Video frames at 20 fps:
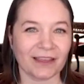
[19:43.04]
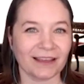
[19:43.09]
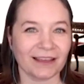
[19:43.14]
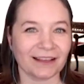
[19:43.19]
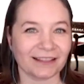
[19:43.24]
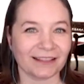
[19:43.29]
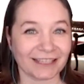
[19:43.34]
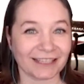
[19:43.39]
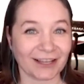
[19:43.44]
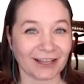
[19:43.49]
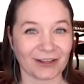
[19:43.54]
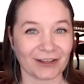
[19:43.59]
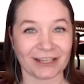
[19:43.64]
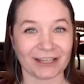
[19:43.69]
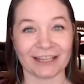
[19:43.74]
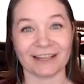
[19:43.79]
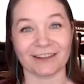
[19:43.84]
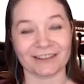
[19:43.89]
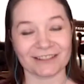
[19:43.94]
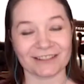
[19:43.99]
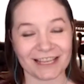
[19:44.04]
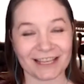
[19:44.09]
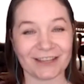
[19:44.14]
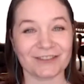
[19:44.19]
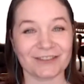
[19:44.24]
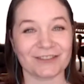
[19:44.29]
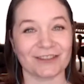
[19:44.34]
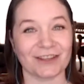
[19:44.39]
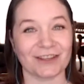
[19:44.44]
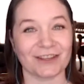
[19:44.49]
click on it, it'll take you
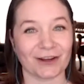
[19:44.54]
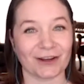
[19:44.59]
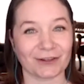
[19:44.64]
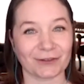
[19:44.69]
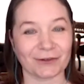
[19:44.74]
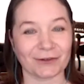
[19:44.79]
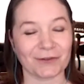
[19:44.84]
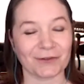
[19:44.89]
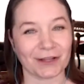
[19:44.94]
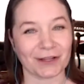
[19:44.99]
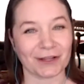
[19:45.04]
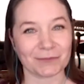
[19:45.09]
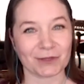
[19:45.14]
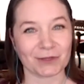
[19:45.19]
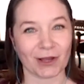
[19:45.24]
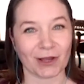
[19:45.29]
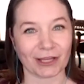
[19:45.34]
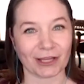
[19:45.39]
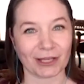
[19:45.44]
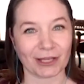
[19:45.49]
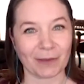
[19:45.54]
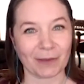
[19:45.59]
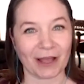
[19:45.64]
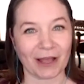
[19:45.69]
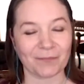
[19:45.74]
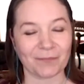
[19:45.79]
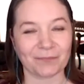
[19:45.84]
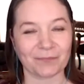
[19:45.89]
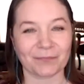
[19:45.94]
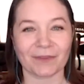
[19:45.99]
to the article that I'm talking
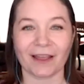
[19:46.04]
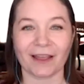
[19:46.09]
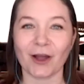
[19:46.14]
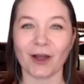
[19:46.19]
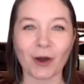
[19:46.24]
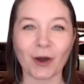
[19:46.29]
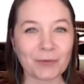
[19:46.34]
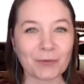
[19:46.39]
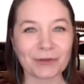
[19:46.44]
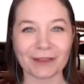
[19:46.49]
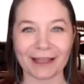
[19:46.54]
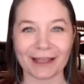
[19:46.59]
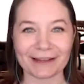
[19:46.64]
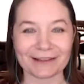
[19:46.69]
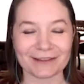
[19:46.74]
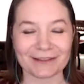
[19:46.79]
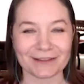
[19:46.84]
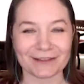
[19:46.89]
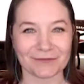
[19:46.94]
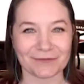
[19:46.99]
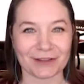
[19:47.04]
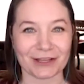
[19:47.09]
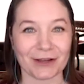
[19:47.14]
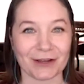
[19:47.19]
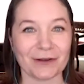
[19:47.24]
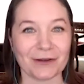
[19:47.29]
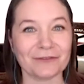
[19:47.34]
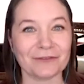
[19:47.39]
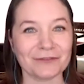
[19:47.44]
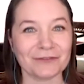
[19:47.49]
about. I hope you liked this video.
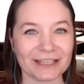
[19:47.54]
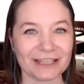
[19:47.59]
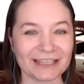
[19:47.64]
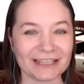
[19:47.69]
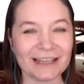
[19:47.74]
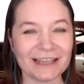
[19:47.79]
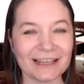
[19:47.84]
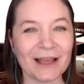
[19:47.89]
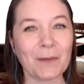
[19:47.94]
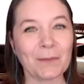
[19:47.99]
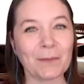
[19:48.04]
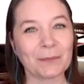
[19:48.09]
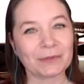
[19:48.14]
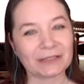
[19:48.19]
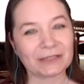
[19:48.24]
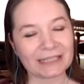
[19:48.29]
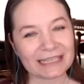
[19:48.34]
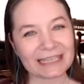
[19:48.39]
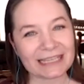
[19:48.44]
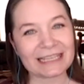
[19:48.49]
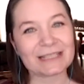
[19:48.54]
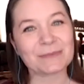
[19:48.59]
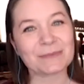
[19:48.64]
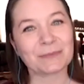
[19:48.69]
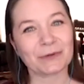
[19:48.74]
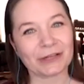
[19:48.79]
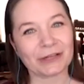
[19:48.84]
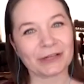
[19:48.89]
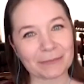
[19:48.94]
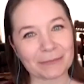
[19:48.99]
If you did, please,
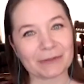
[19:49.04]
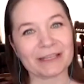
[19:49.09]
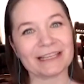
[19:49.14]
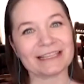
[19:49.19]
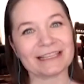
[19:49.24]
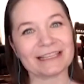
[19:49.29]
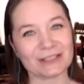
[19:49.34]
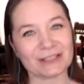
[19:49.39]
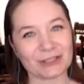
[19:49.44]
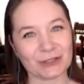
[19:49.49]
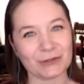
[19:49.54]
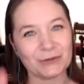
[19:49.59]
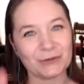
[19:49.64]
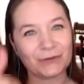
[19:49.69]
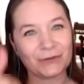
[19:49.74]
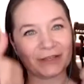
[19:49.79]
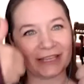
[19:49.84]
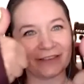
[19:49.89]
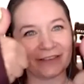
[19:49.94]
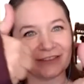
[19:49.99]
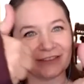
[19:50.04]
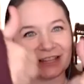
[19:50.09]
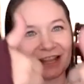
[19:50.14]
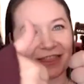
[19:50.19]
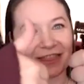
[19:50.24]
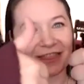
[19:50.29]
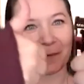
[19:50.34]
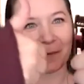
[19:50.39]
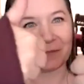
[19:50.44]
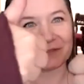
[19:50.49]
pretty please do give it a
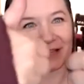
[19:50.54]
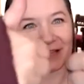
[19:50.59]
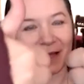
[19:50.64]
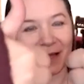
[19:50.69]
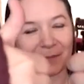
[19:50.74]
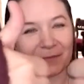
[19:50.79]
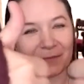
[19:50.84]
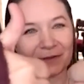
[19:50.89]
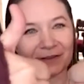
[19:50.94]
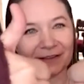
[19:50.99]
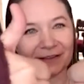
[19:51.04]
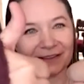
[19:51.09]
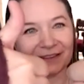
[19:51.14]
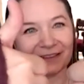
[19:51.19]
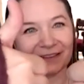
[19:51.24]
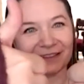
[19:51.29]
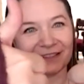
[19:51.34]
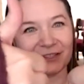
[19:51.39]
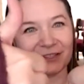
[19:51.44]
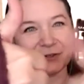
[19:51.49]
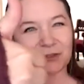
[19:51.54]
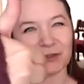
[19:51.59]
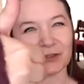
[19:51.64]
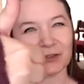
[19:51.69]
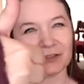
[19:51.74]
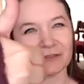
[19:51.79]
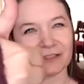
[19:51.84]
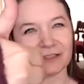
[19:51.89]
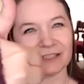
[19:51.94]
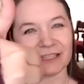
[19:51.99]
thumbs up. You can
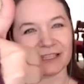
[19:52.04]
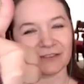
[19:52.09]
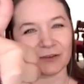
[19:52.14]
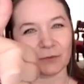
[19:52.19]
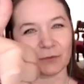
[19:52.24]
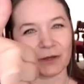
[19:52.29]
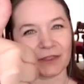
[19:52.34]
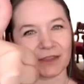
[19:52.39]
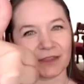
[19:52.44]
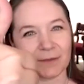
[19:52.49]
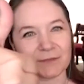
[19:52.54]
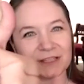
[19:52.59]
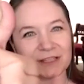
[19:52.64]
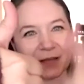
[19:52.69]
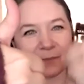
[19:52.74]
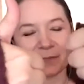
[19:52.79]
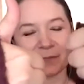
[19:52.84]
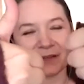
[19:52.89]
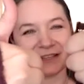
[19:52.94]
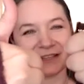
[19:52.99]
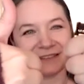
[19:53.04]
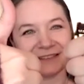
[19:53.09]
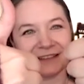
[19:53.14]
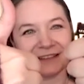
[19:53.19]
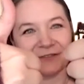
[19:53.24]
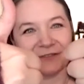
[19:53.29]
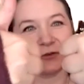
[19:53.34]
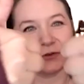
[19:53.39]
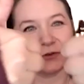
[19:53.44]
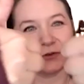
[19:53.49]
only really give it one thumbs up, but
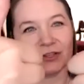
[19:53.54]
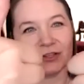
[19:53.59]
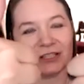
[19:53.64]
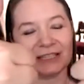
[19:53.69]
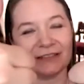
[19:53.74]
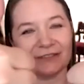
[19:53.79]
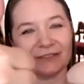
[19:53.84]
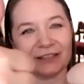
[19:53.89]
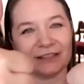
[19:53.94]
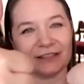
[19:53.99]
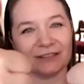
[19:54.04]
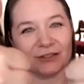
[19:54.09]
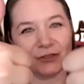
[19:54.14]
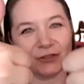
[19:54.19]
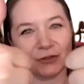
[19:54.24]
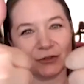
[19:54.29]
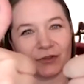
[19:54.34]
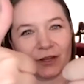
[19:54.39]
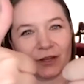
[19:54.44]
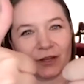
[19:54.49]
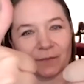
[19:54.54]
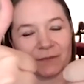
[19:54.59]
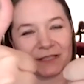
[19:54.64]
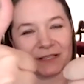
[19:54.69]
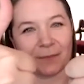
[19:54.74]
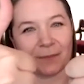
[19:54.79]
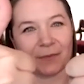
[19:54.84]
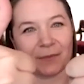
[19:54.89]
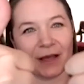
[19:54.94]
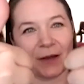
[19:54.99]
if you could give it two thumbs
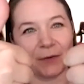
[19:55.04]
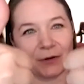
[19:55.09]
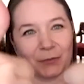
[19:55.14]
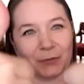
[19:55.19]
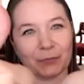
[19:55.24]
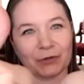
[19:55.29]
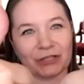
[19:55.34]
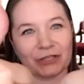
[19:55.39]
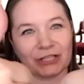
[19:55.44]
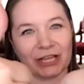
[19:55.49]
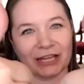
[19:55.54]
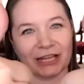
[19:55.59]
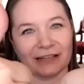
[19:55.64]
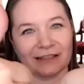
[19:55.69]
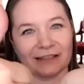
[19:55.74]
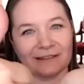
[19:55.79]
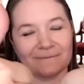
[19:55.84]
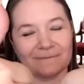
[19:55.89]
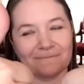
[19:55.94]
up, I would appreciate it